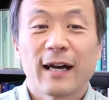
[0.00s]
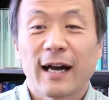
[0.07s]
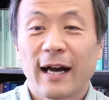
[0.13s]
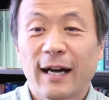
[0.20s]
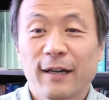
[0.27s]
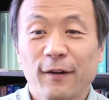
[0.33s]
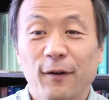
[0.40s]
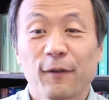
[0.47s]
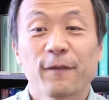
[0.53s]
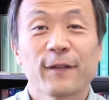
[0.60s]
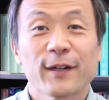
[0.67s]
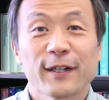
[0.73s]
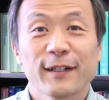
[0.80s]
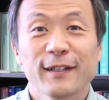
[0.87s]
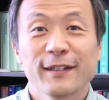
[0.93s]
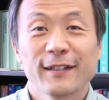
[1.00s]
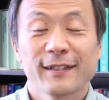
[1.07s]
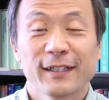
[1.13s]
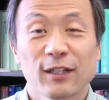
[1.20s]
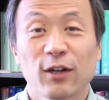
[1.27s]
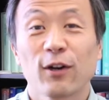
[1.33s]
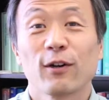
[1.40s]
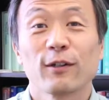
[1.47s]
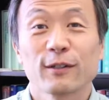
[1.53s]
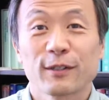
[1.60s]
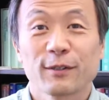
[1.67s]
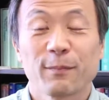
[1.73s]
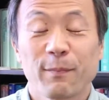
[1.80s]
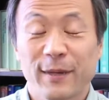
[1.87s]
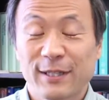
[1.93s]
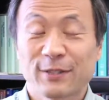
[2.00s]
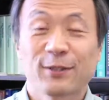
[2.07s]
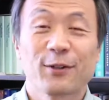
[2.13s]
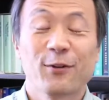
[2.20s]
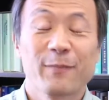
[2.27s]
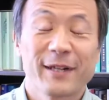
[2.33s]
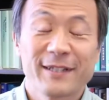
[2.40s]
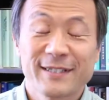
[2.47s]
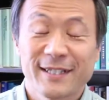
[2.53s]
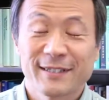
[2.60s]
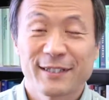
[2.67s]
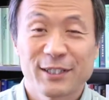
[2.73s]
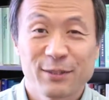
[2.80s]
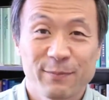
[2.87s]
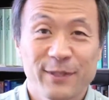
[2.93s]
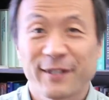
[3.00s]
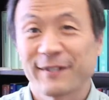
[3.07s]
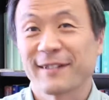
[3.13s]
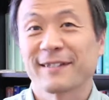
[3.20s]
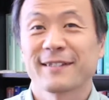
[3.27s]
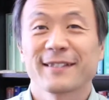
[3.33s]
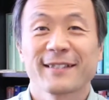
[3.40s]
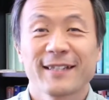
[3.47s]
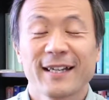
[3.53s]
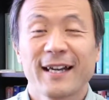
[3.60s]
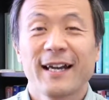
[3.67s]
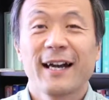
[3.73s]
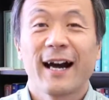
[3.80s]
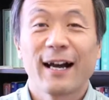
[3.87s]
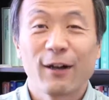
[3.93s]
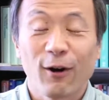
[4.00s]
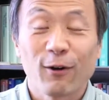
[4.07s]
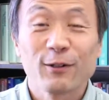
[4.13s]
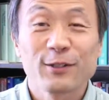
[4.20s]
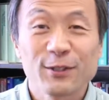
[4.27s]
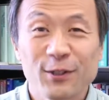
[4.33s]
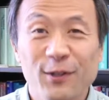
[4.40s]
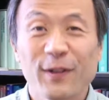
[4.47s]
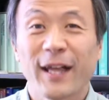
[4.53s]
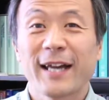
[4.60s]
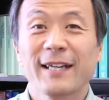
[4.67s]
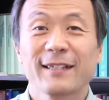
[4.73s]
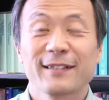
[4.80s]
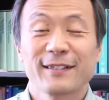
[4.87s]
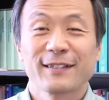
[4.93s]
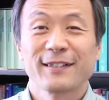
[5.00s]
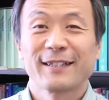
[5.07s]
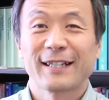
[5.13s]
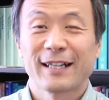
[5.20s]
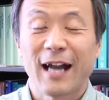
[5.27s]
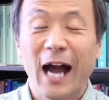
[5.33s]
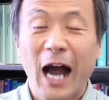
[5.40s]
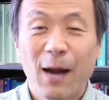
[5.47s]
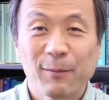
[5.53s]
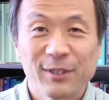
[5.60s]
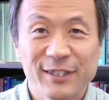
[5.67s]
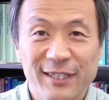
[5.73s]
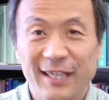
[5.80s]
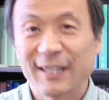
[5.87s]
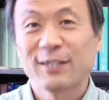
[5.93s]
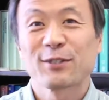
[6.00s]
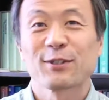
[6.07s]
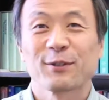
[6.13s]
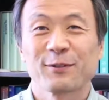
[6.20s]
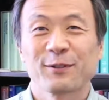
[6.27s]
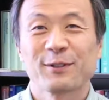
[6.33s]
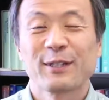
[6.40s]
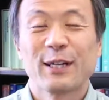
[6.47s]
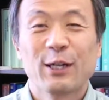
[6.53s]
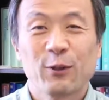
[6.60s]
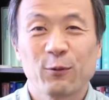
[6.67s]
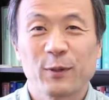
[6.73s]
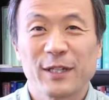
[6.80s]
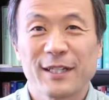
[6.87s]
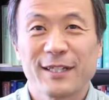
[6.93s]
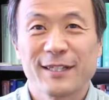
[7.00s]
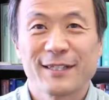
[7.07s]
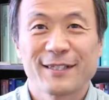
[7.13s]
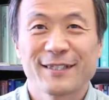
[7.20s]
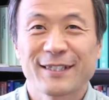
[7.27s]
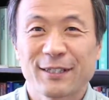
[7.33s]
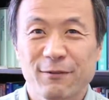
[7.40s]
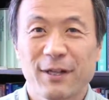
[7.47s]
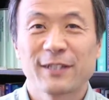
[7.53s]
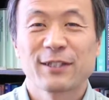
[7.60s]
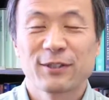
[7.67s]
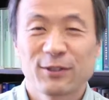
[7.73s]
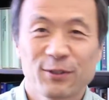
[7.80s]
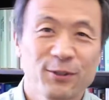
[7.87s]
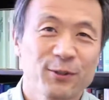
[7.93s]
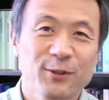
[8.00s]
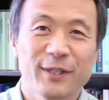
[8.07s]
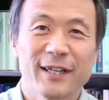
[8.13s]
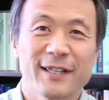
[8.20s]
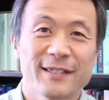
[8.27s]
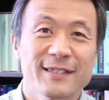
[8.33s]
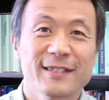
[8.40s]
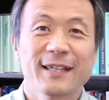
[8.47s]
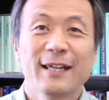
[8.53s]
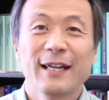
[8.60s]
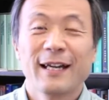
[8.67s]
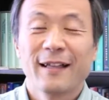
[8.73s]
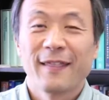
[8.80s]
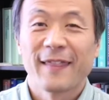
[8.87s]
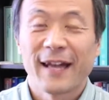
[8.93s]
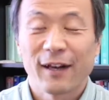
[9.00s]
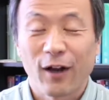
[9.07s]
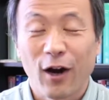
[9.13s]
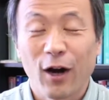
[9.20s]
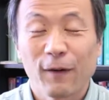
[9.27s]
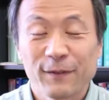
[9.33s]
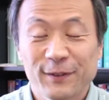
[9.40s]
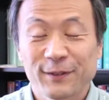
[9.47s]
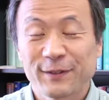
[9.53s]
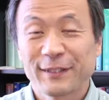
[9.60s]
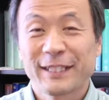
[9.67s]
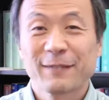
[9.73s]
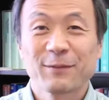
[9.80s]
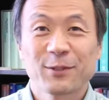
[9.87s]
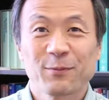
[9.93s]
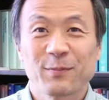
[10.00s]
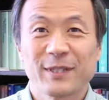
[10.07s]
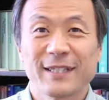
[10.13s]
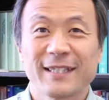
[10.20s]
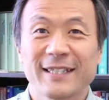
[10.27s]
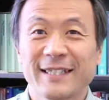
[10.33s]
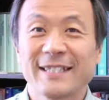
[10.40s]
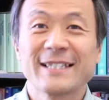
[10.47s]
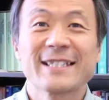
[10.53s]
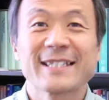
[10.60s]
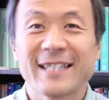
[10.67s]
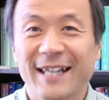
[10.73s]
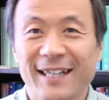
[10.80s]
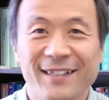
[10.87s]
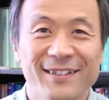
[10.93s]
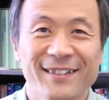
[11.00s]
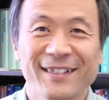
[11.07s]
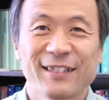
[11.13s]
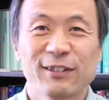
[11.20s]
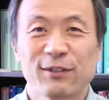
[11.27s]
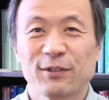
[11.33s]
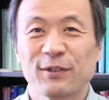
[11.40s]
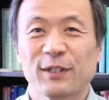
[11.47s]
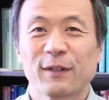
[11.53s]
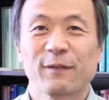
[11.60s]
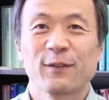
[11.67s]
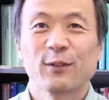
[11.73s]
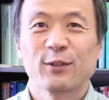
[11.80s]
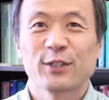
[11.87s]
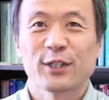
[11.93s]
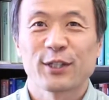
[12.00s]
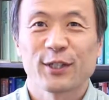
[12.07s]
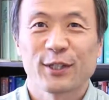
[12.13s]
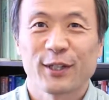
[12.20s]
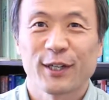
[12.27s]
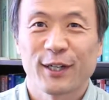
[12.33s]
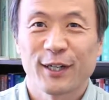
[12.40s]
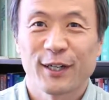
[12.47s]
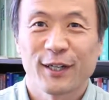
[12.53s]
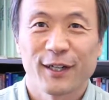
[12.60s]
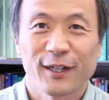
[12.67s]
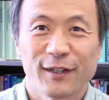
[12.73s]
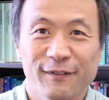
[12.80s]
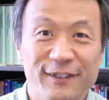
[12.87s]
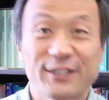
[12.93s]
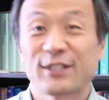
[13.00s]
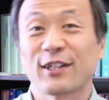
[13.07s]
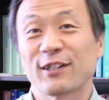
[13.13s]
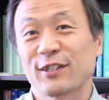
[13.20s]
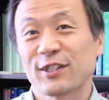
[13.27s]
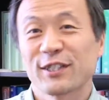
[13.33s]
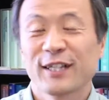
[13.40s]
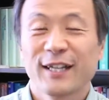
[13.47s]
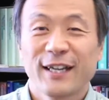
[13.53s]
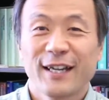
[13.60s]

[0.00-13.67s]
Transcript: I offer the course based on my research experience. I also like the communication with graduate students that often gives me insight into the future research.